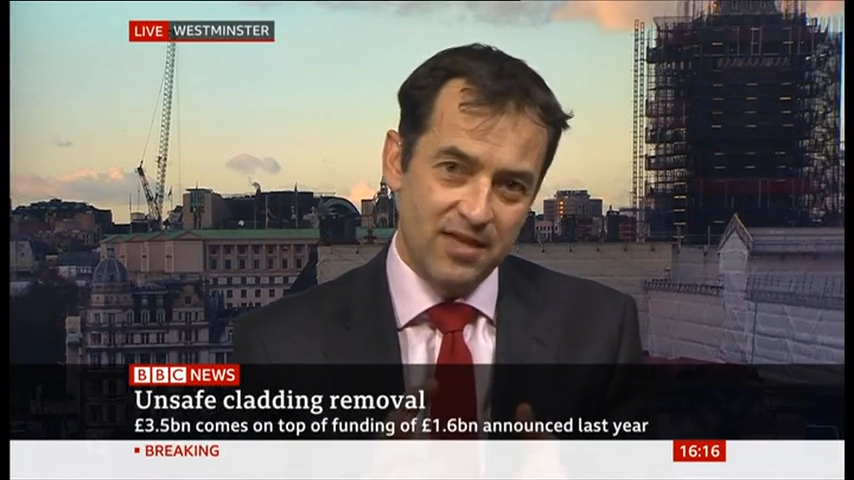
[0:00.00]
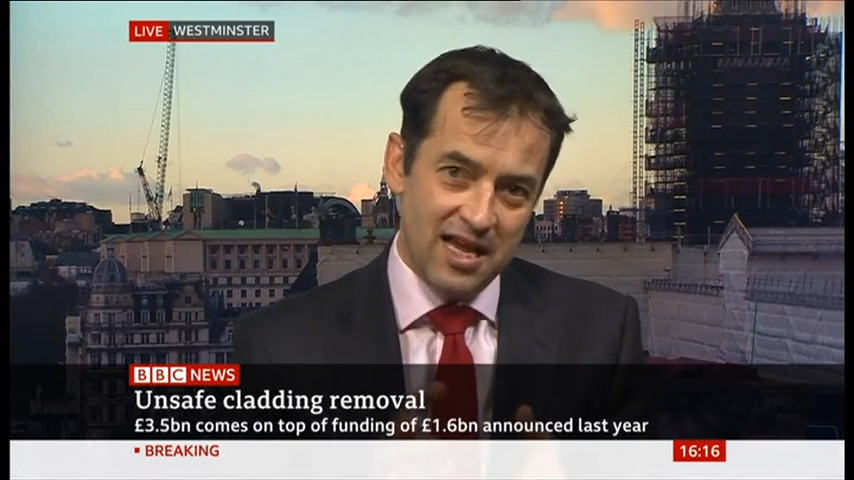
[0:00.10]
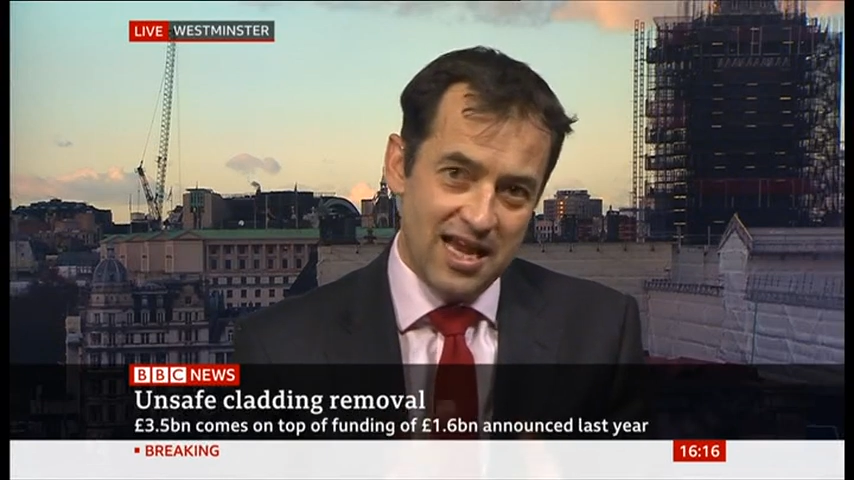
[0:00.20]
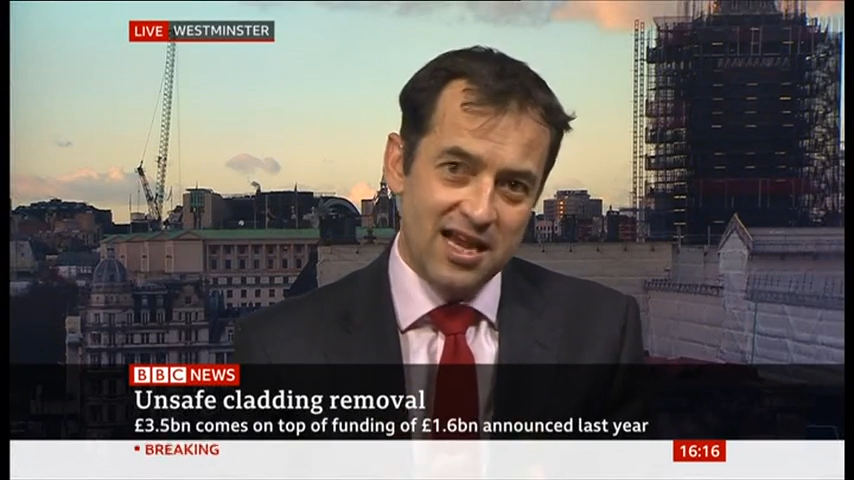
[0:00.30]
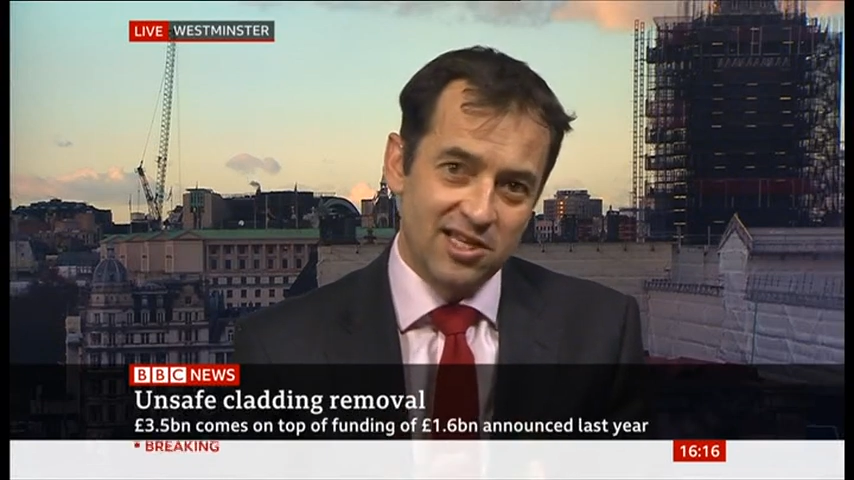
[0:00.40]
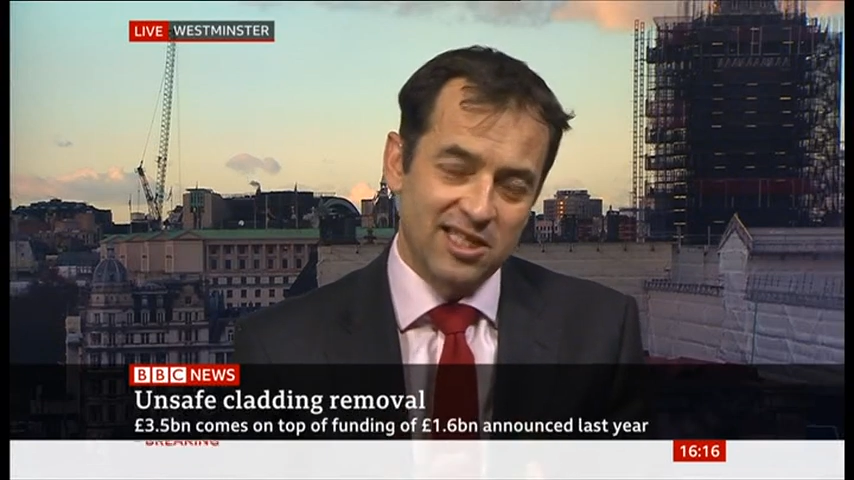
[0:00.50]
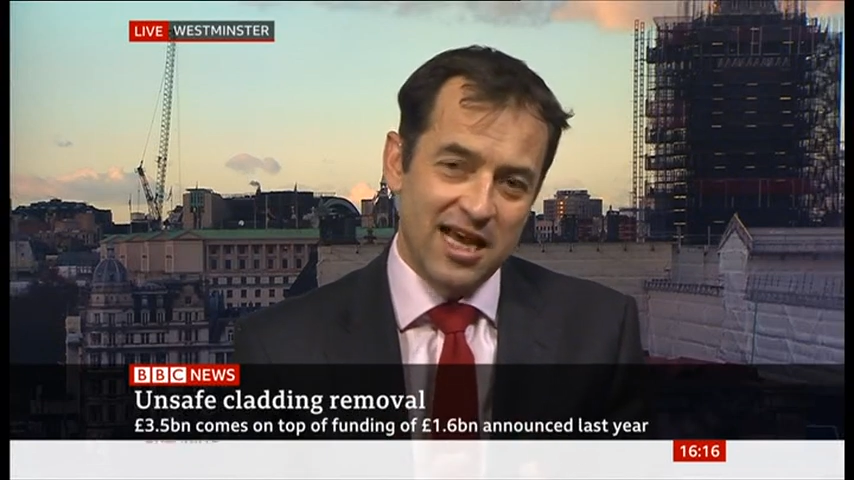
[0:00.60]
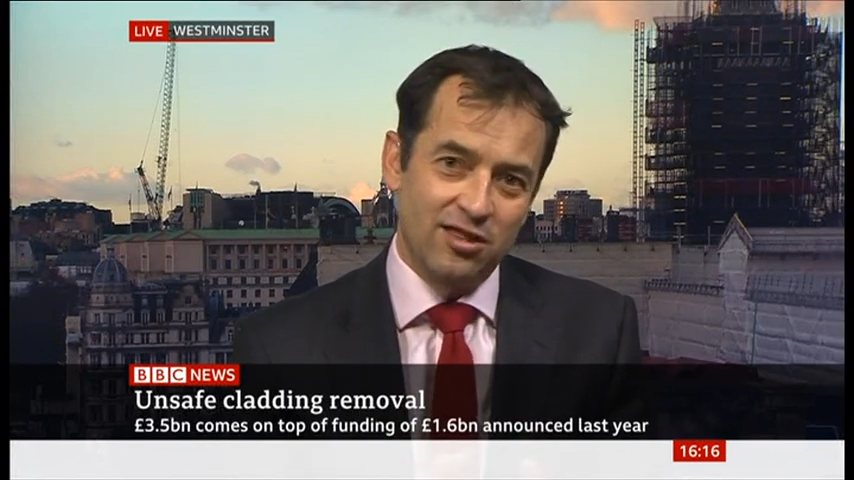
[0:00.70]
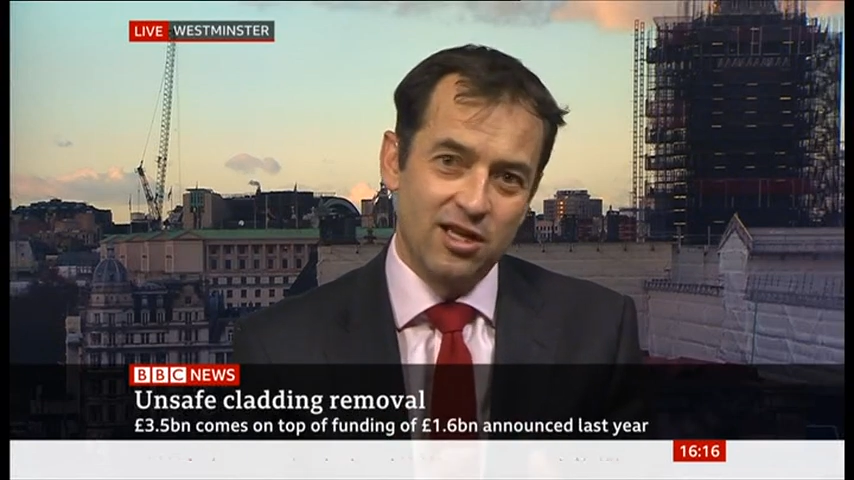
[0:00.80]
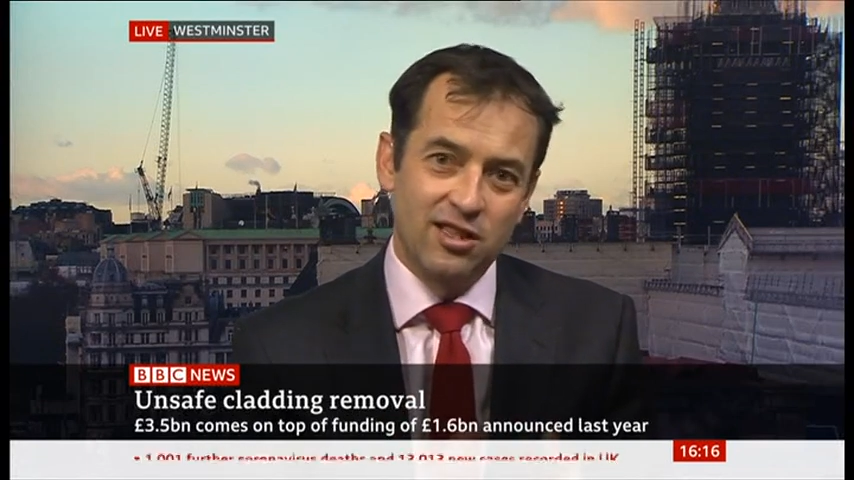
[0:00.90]
he has
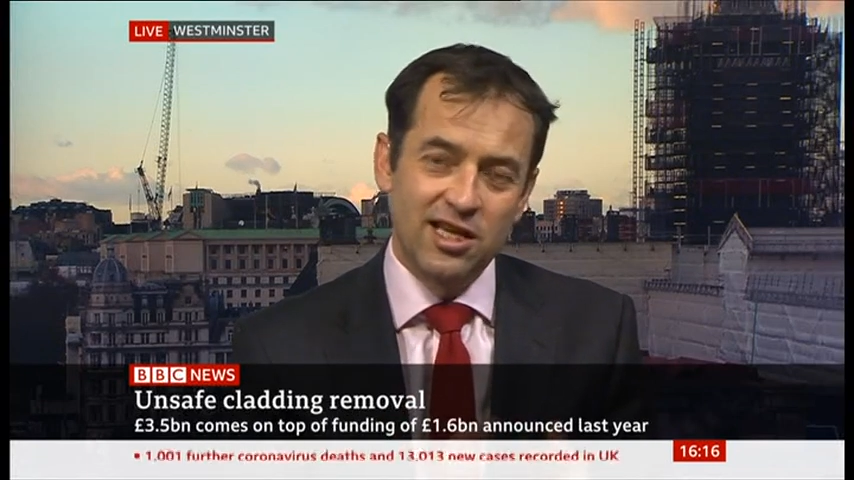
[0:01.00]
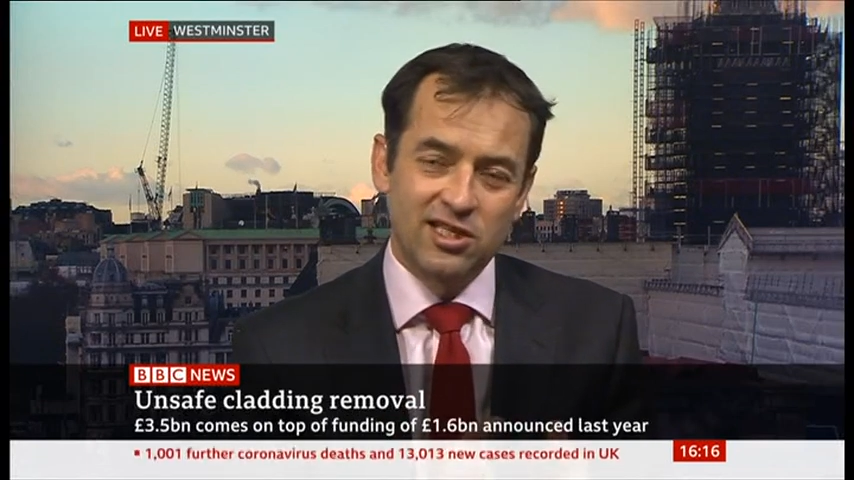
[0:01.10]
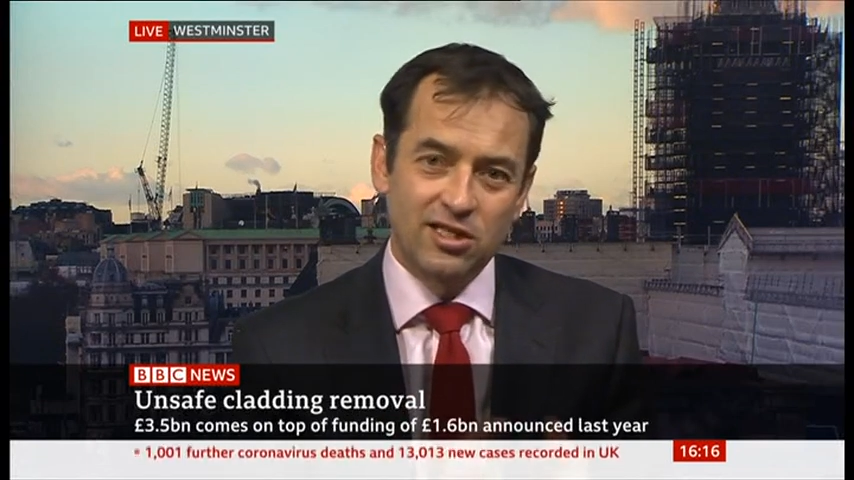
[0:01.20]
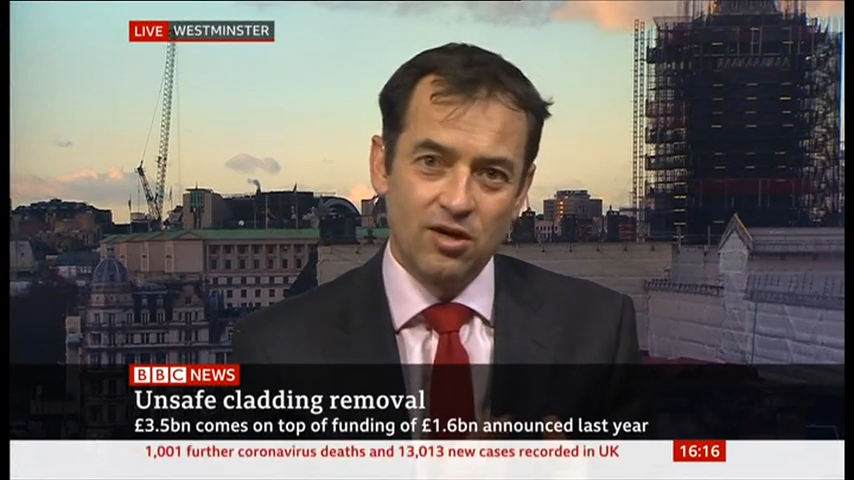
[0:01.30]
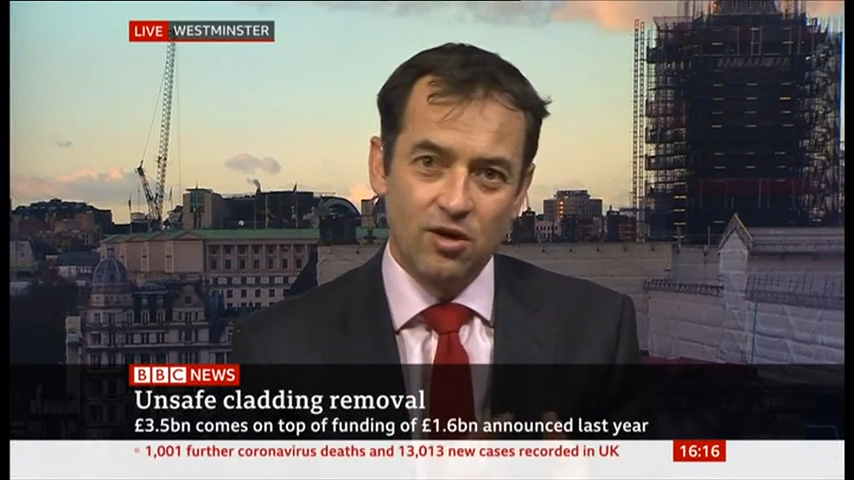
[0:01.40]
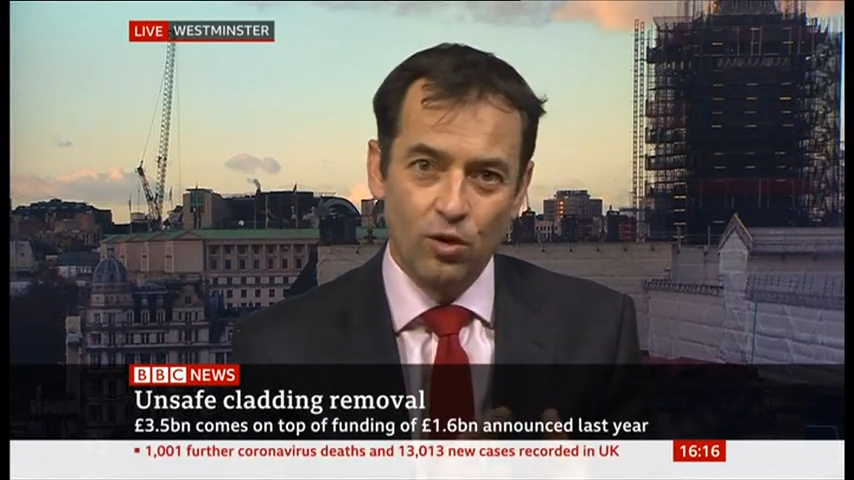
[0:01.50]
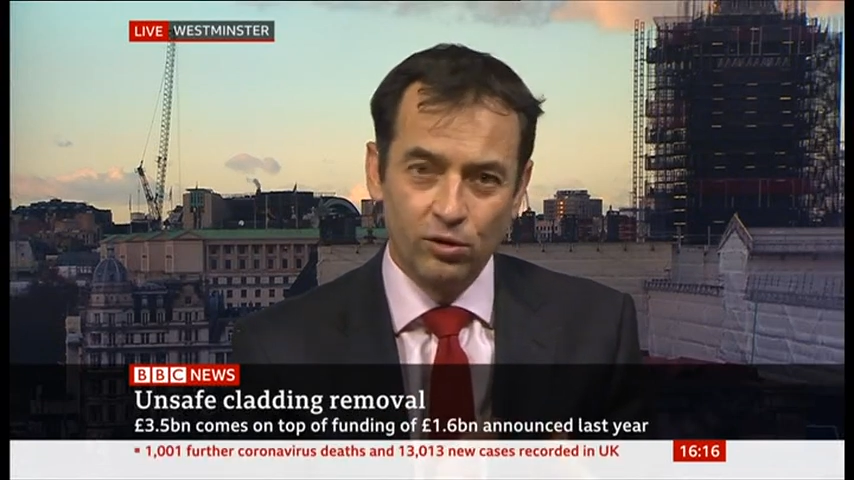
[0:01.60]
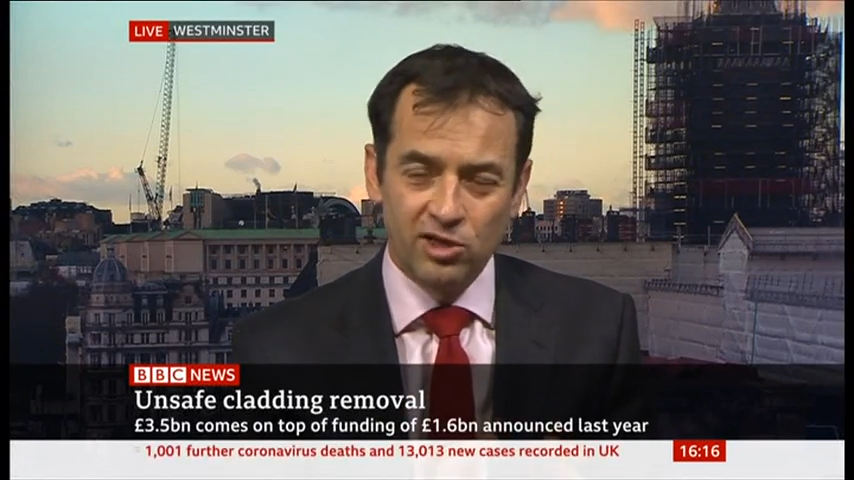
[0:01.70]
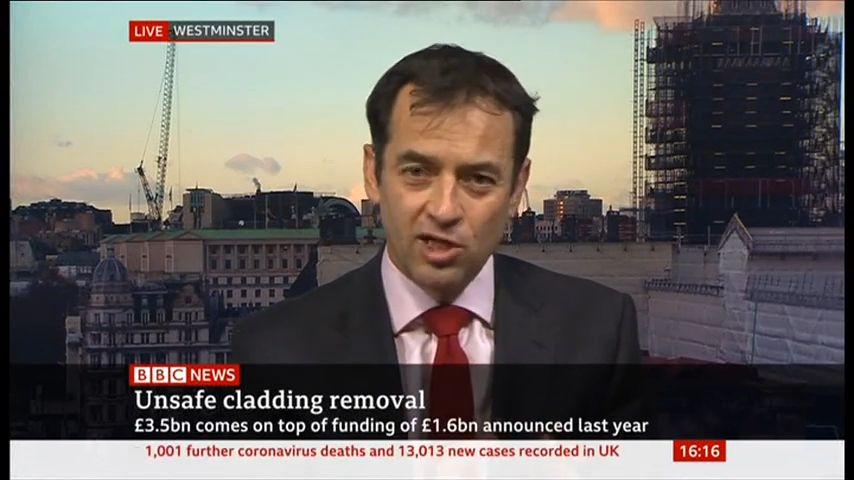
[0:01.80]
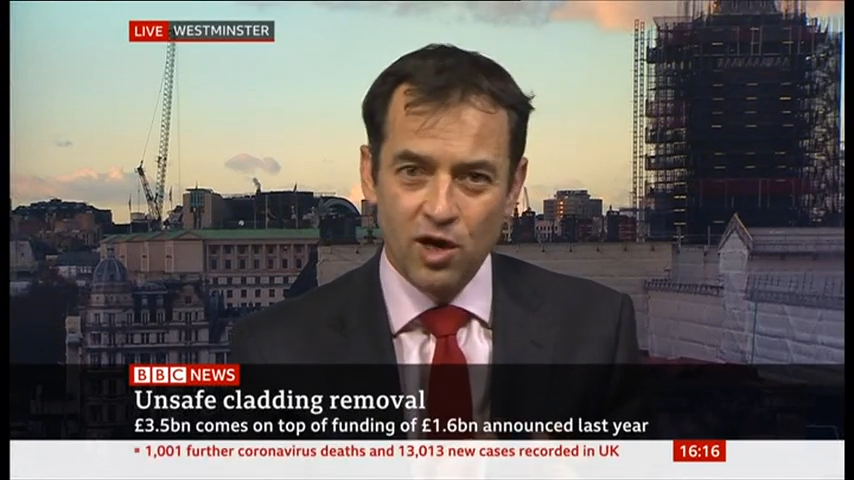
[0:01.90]
said that this
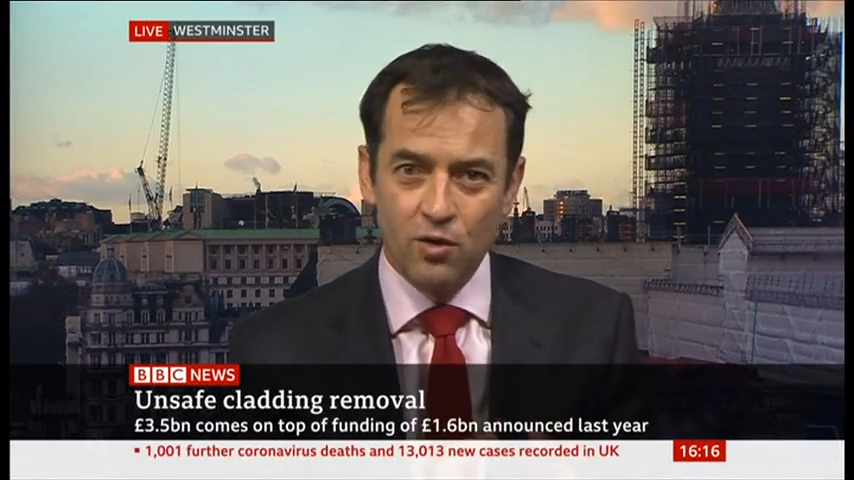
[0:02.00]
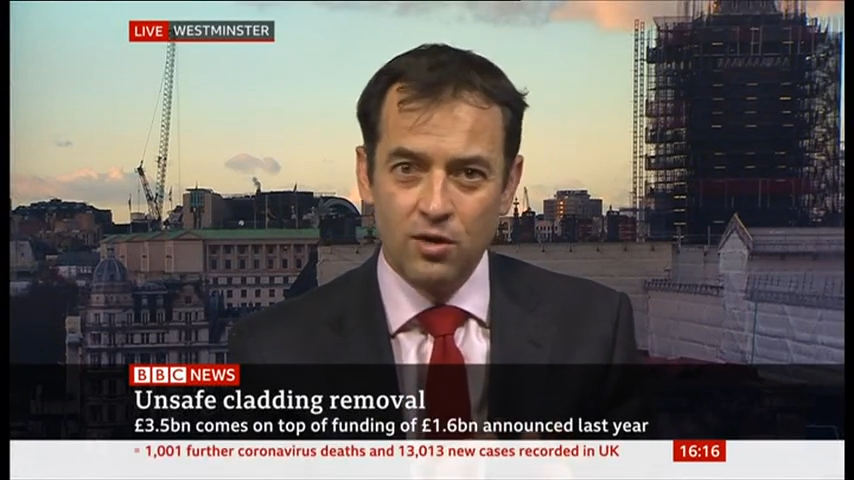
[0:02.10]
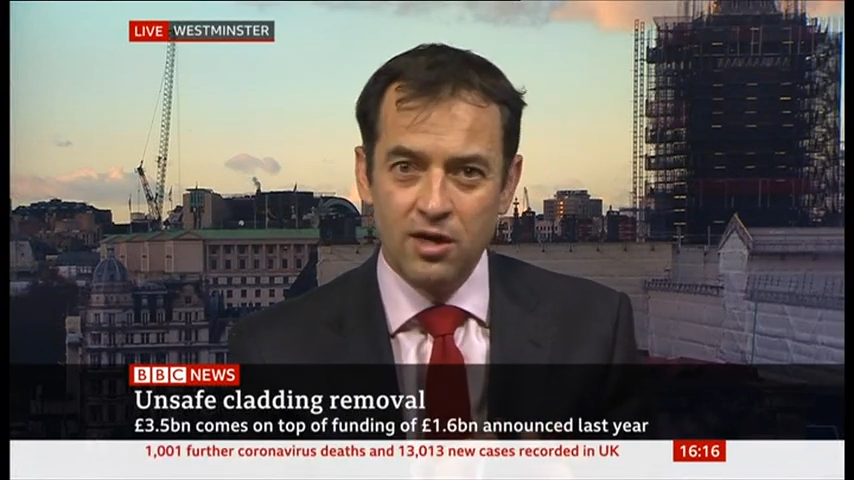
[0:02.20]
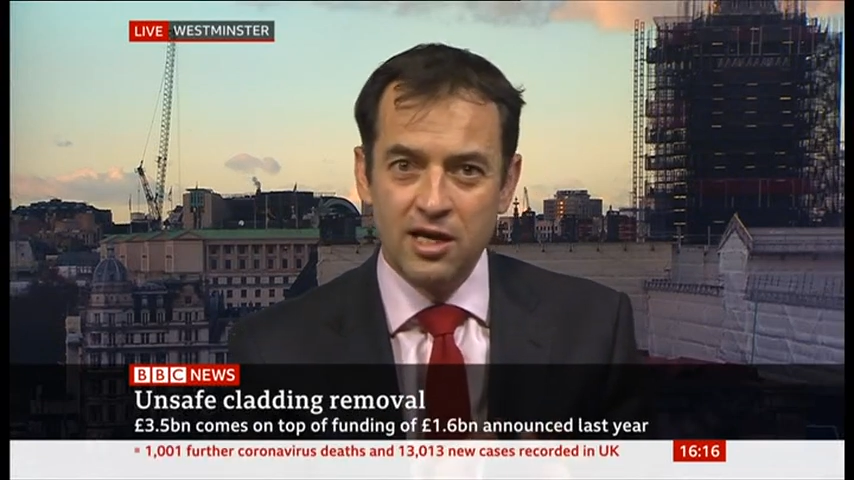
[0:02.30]
also